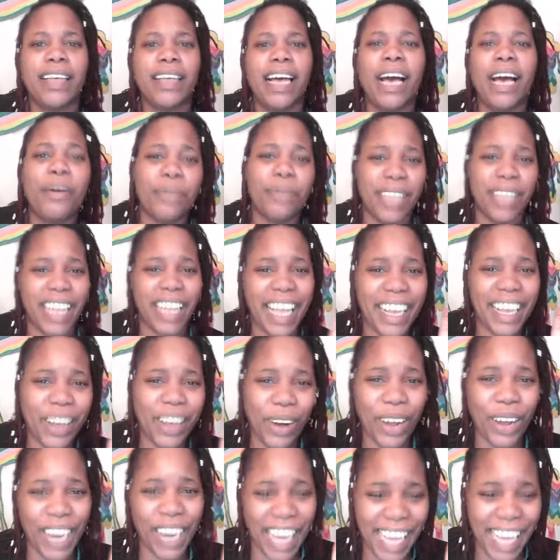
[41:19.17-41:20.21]
I would like
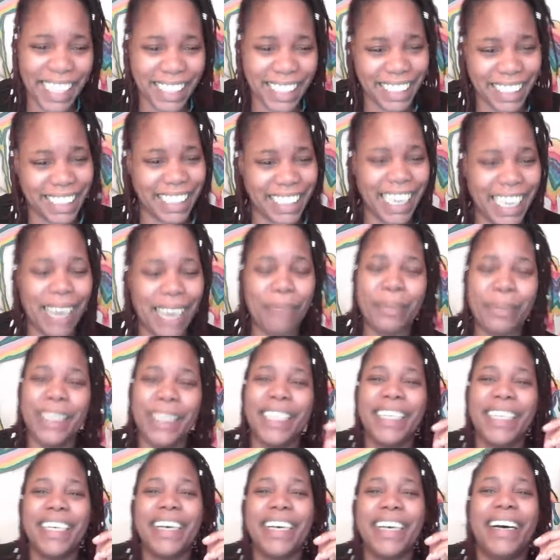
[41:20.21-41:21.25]
all that to stop.
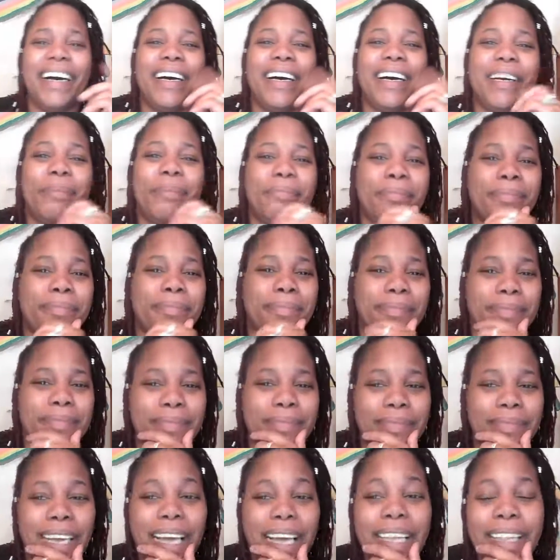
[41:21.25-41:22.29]

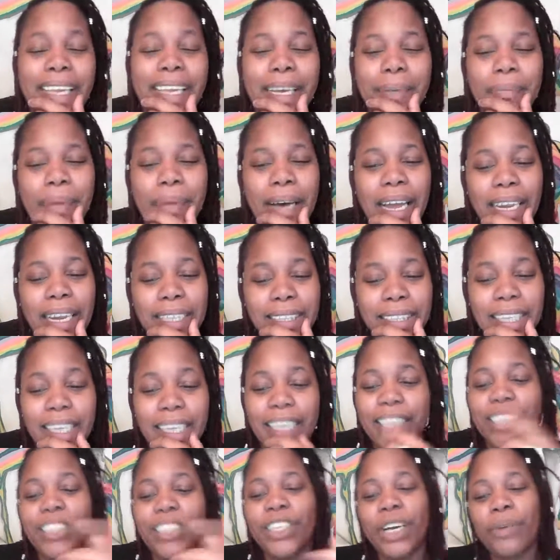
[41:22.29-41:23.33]
I like
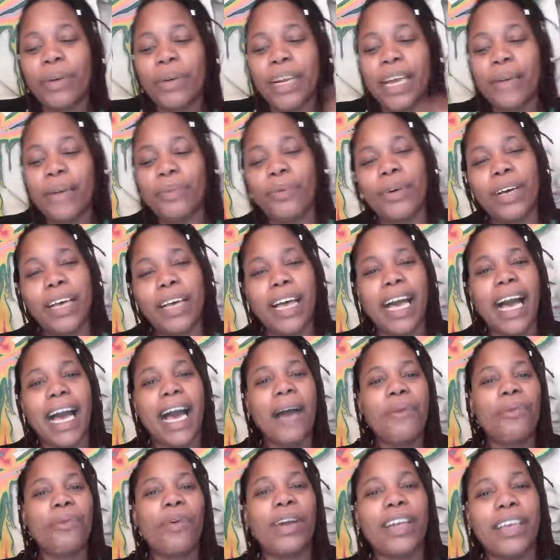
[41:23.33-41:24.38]
you know what I want?
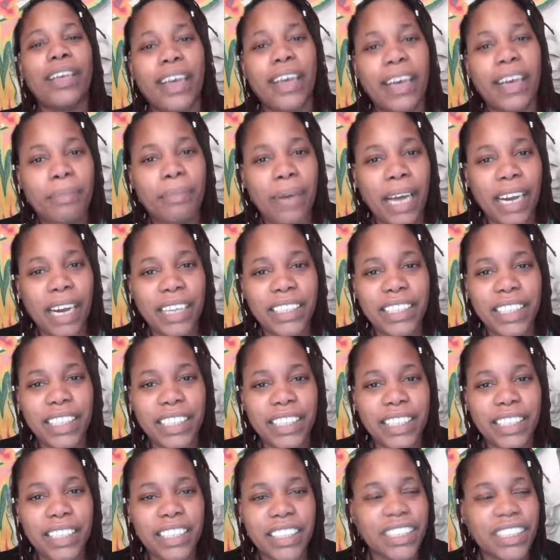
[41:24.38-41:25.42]
I want a
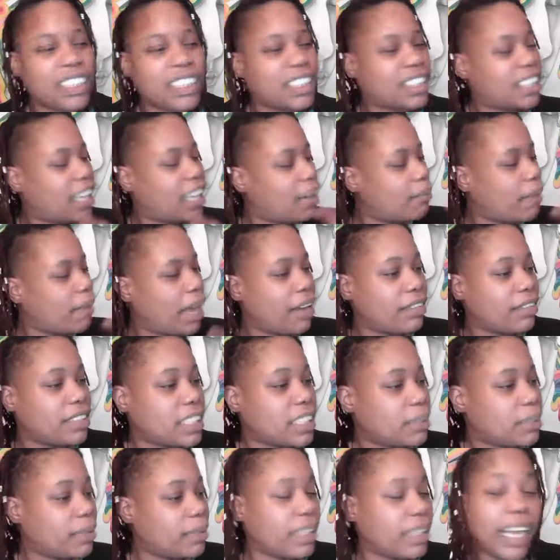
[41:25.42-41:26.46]
politician to just come out and
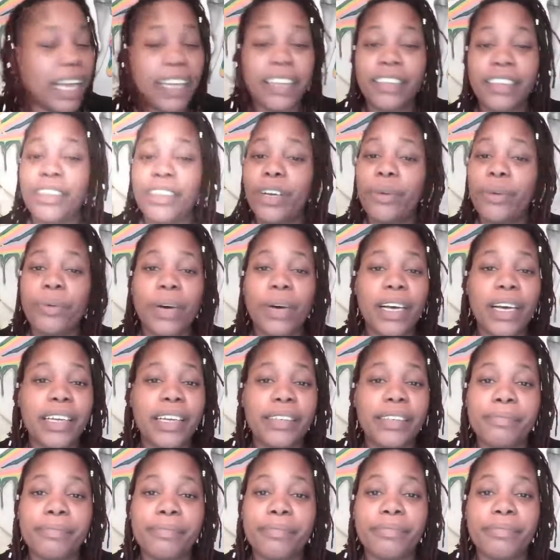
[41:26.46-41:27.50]
just be like, you know what?